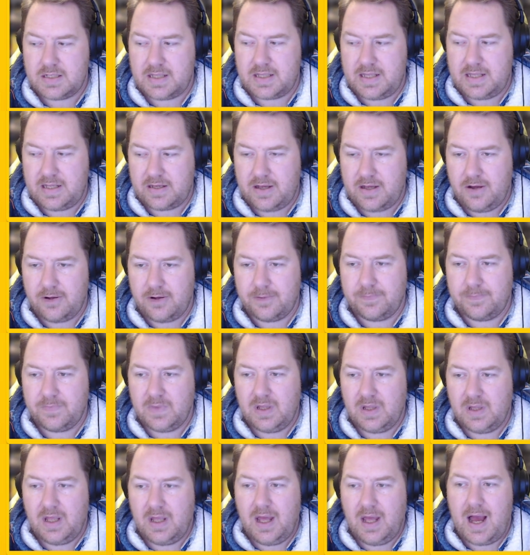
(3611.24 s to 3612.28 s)
There you go.
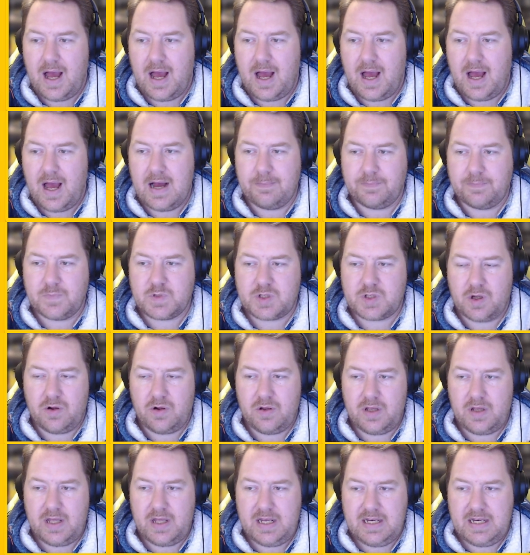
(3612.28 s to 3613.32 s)

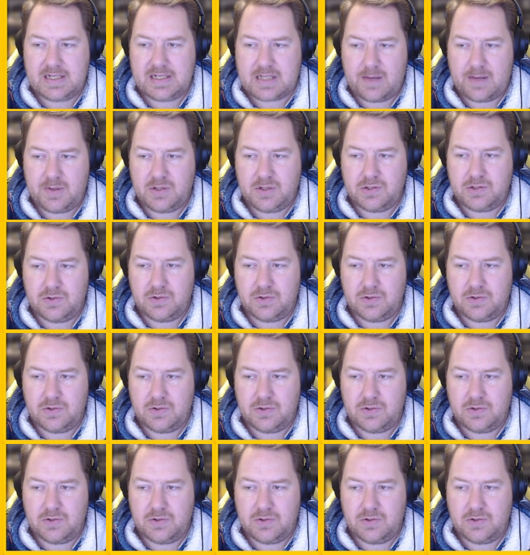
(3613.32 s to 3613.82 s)
So it is coming